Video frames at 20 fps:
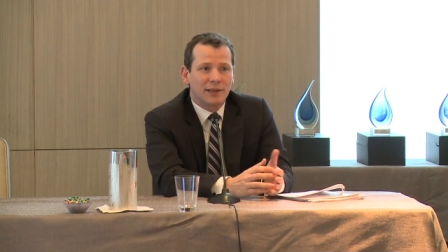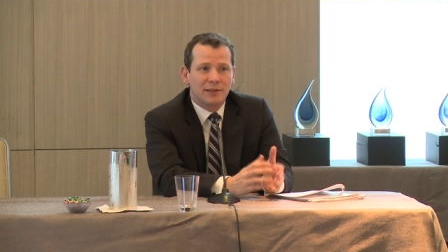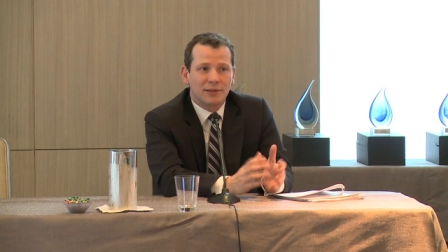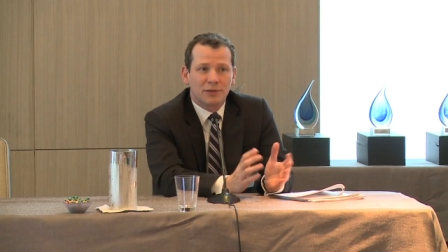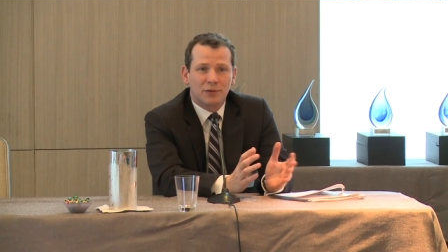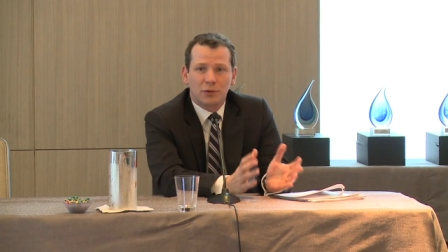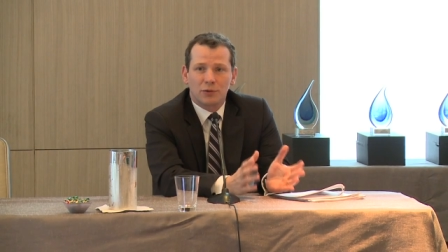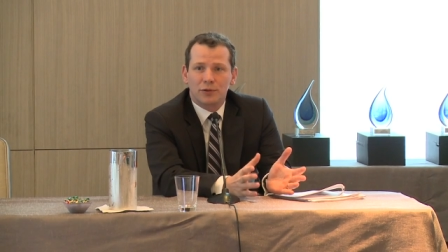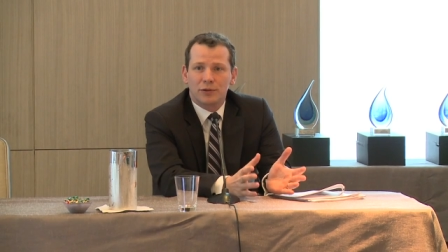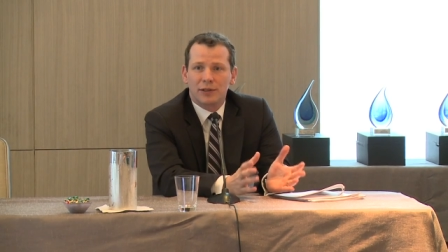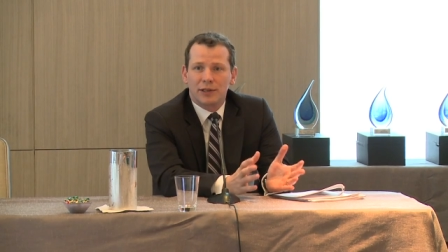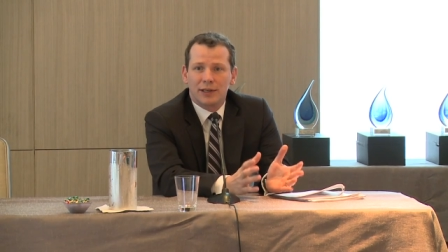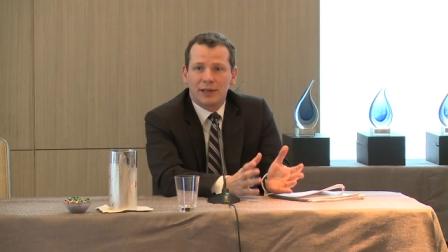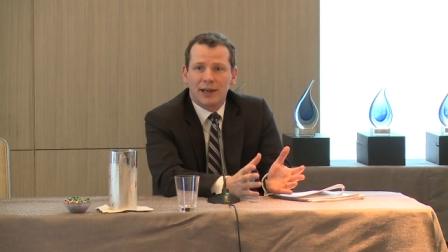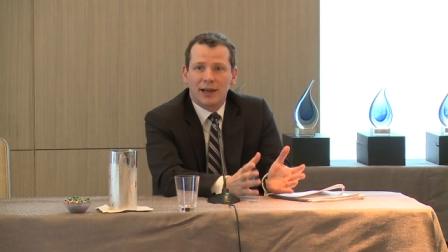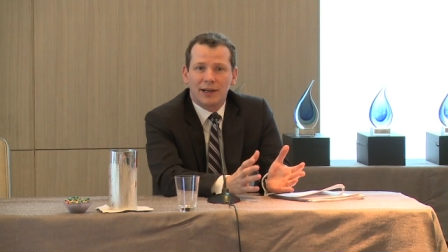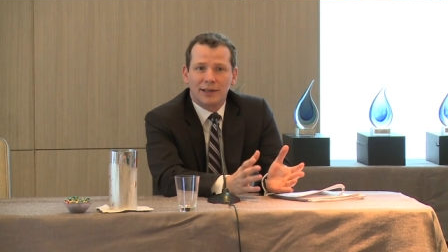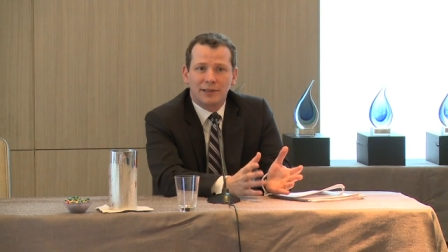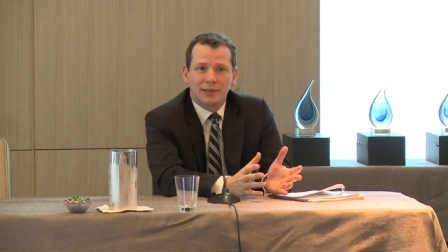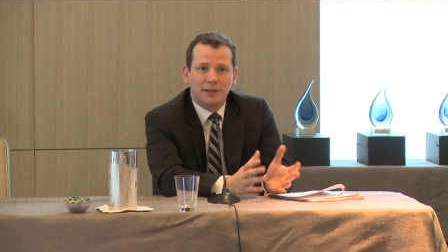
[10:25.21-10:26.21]
That's solely
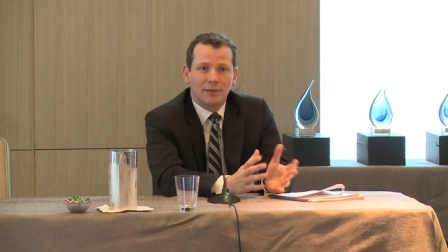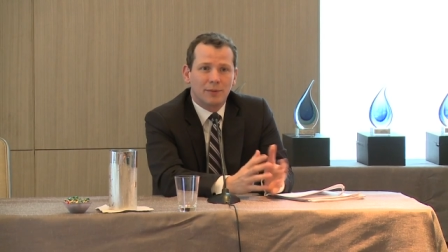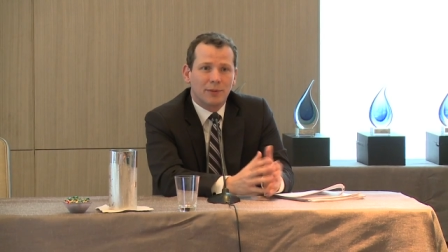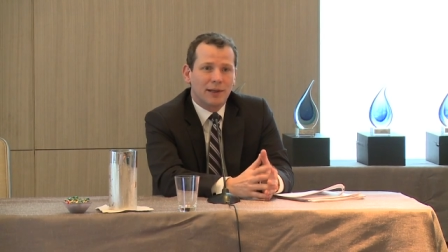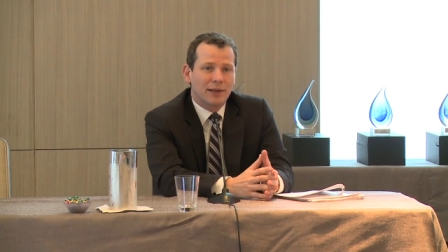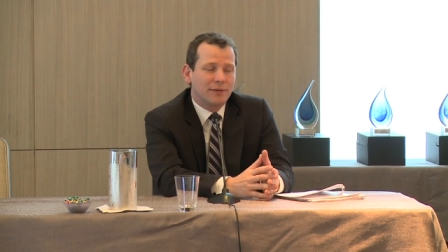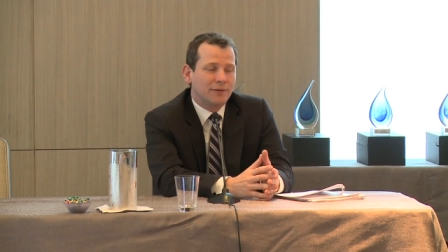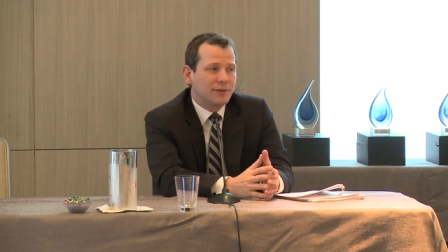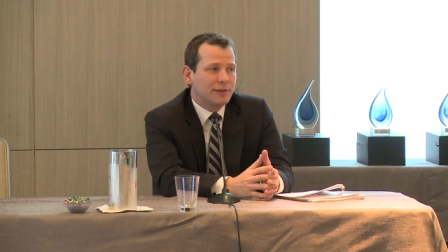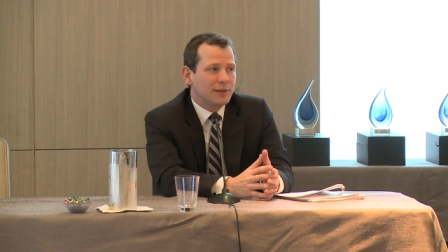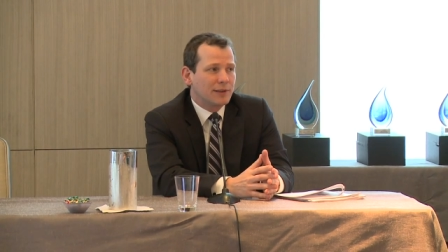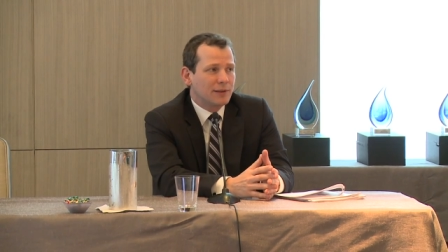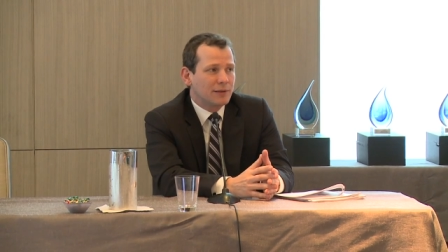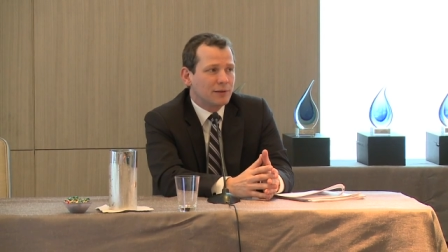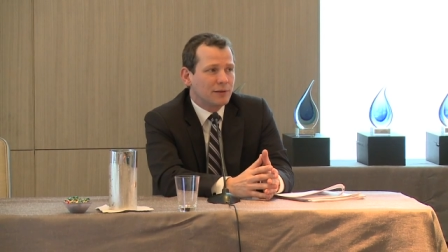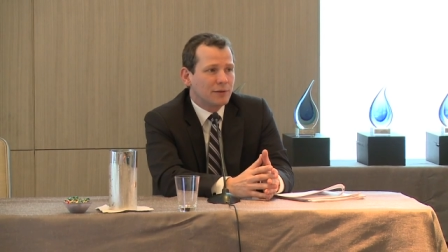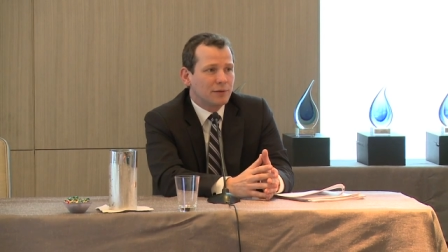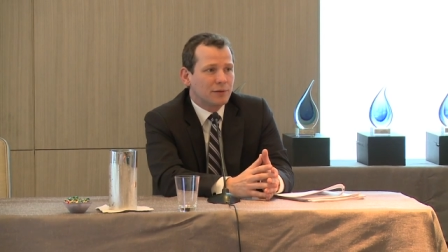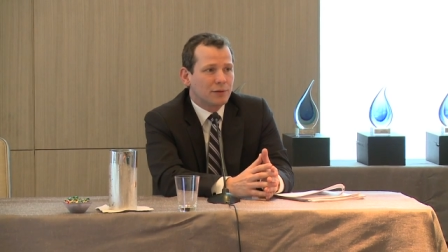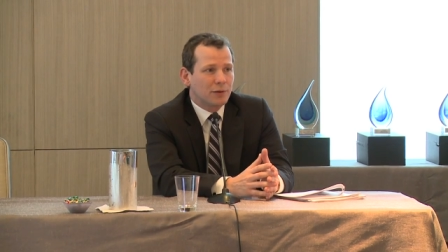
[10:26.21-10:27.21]
an accident benefits
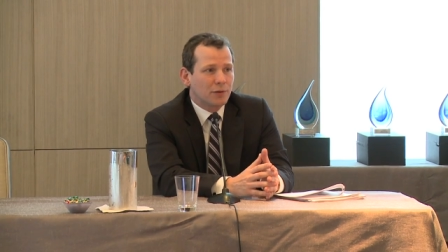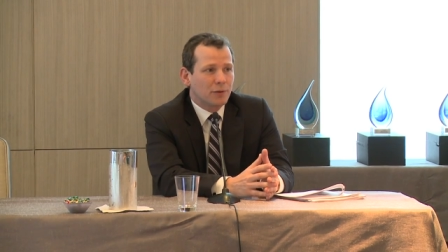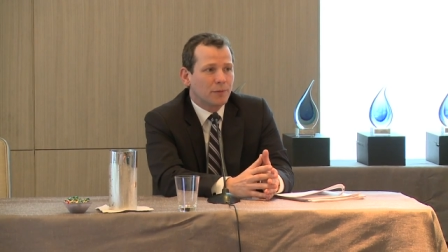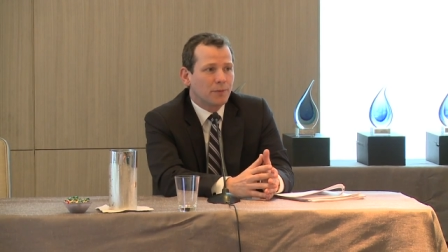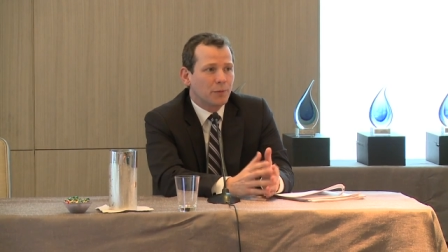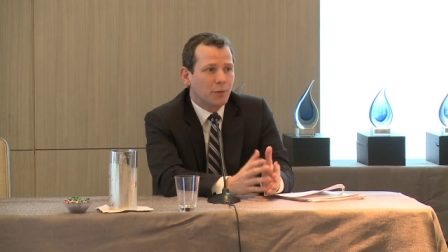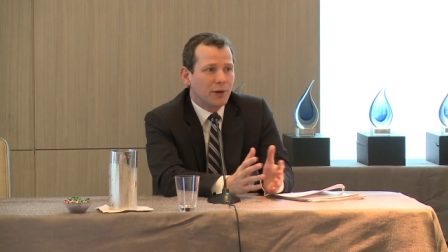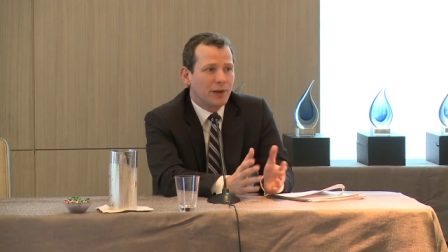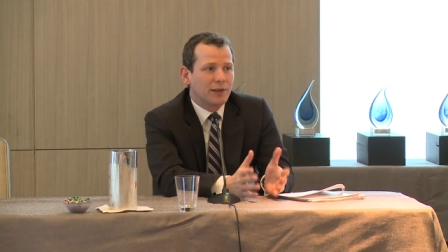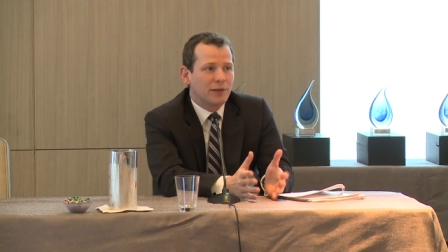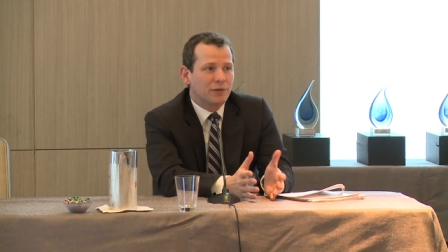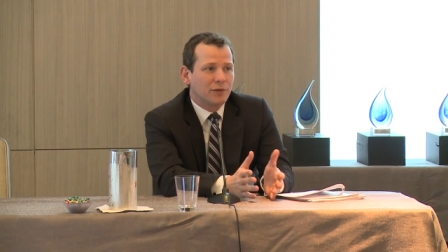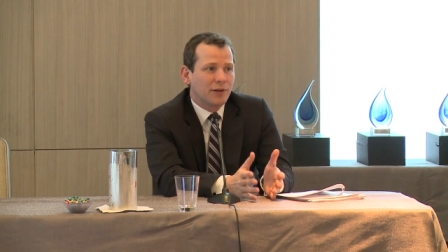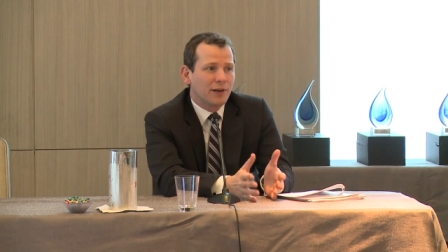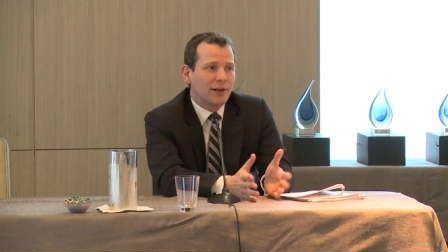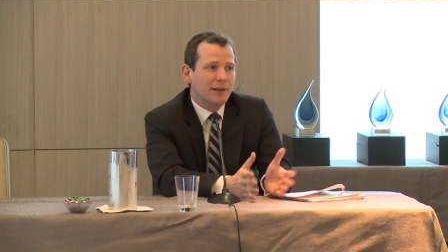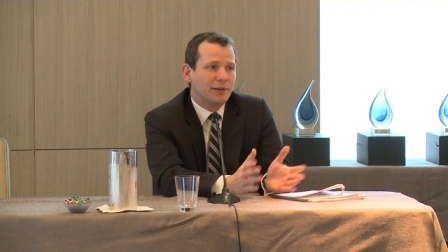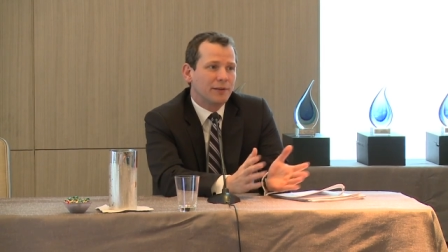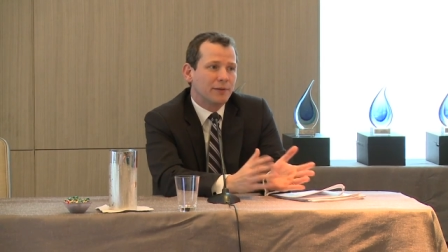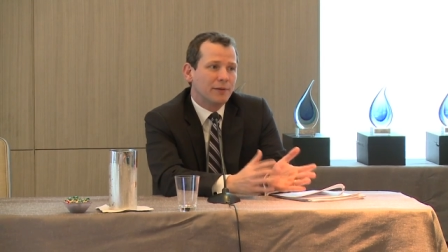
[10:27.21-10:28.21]
issue. So we can
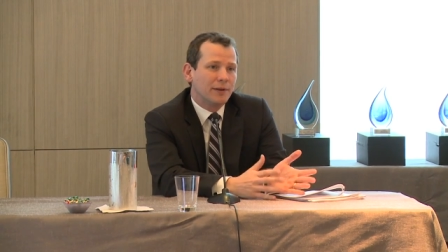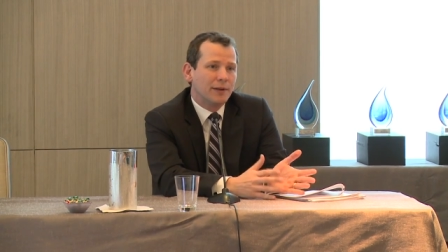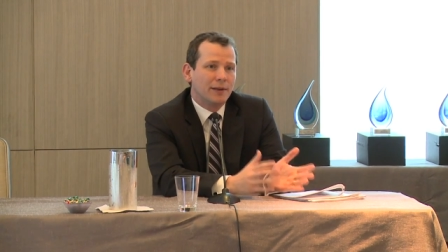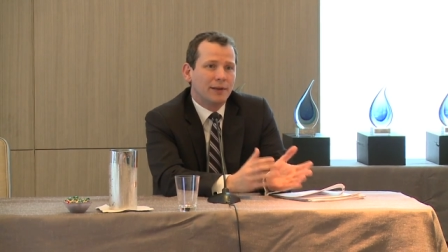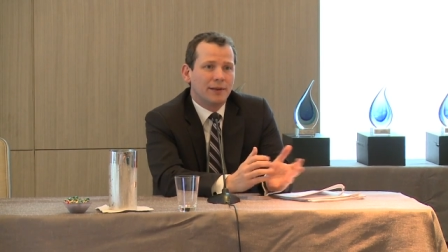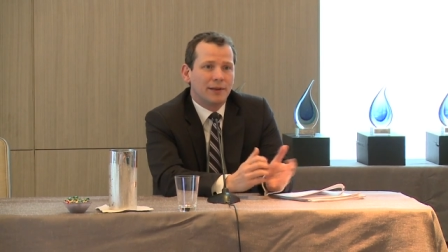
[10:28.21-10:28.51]
try to